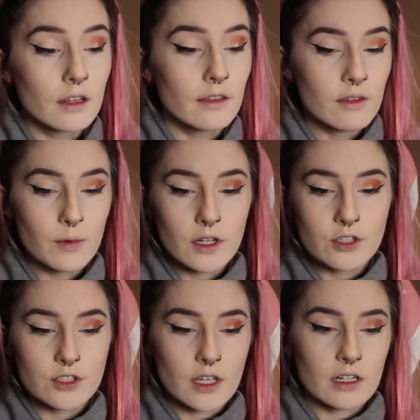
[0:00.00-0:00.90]
This
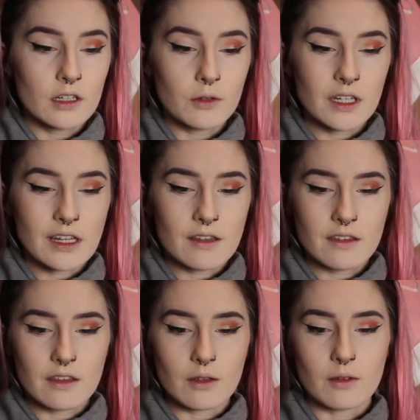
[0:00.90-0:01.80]
brush, I don't know what it
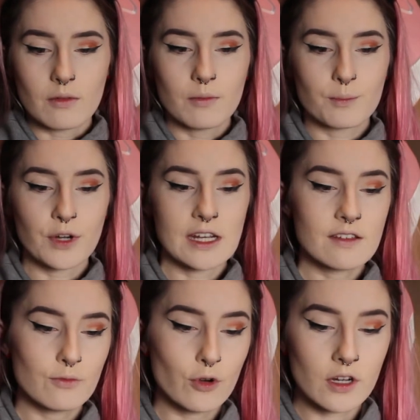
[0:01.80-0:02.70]
is. The brand
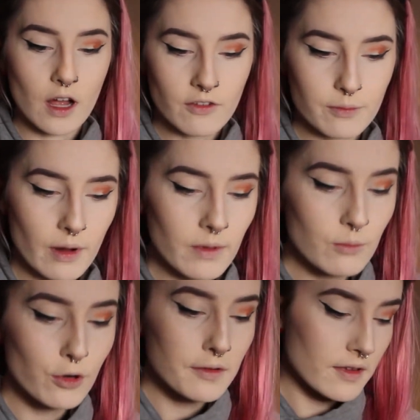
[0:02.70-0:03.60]
is worn off. It's probably
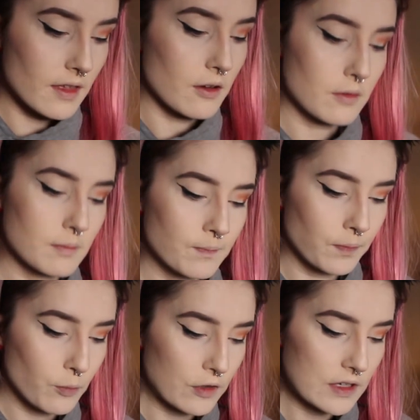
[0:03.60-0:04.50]
Morphe though.
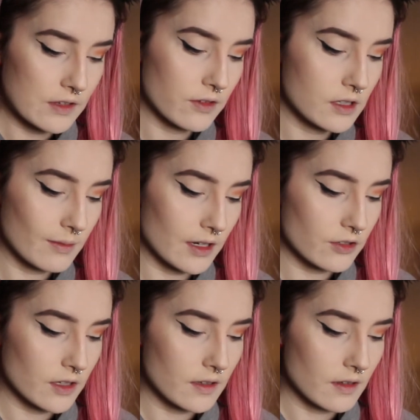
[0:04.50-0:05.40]
Morphe has really good
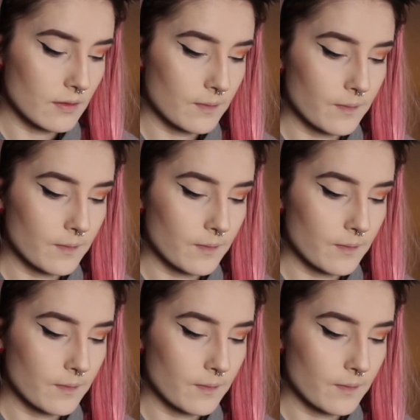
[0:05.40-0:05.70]
brushes.